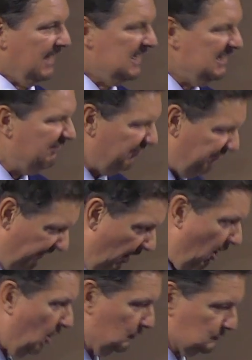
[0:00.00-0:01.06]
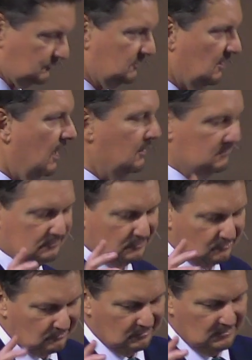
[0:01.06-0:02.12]
and he falls
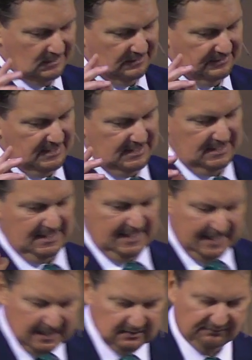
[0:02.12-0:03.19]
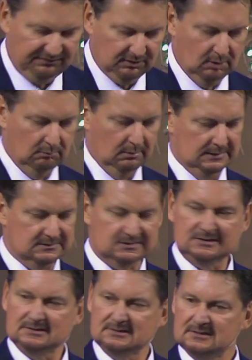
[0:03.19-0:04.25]
under the
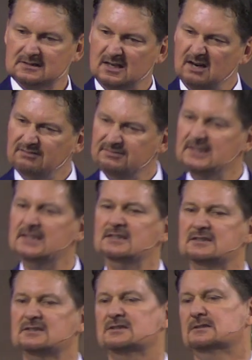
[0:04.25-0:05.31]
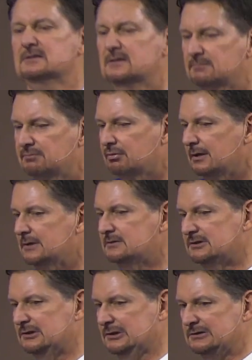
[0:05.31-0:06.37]
influence of these
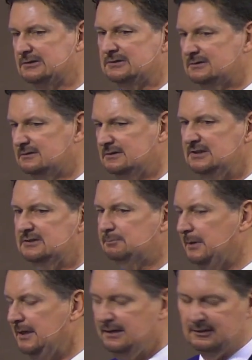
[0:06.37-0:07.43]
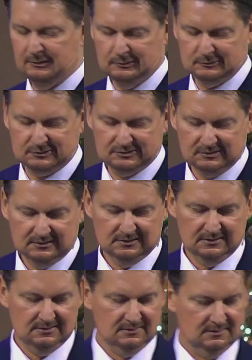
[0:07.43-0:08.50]
princes, these peers.
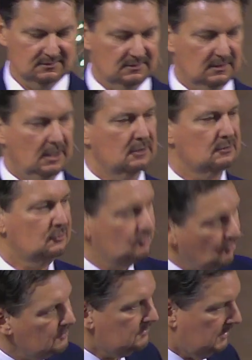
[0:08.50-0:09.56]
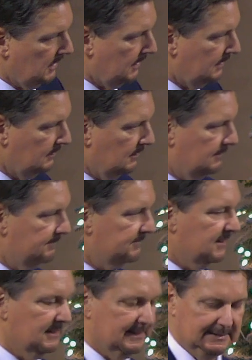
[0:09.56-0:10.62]
A good king
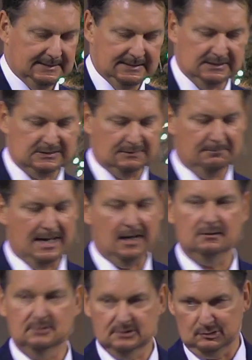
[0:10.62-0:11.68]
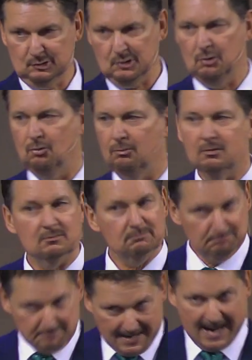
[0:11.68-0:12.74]
is about to go
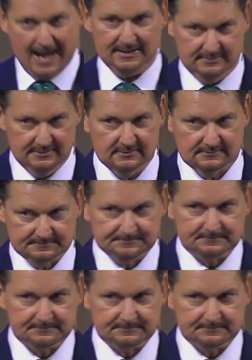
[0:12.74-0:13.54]
bad.